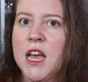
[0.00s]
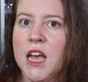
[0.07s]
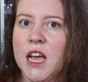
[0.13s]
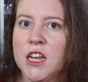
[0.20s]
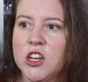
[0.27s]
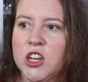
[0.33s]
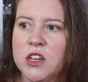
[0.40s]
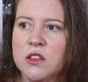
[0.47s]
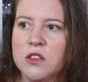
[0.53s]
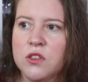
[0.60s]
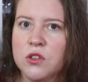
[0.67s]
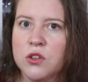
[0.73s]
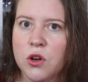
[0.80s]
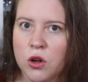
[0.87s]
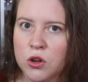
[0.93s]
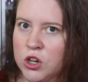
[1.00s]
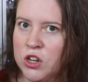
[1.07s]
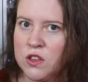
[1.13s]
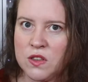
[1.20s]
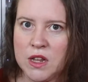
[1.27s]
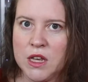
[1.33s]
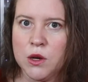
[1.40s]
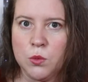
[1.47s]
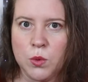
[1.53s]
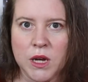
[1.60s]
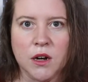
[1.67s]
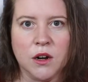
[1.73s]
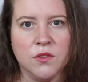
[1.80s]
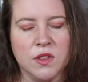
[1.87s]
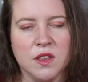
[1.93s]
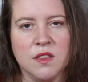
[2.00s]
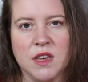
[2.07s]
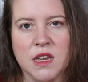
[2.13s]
And she is consciously aware of this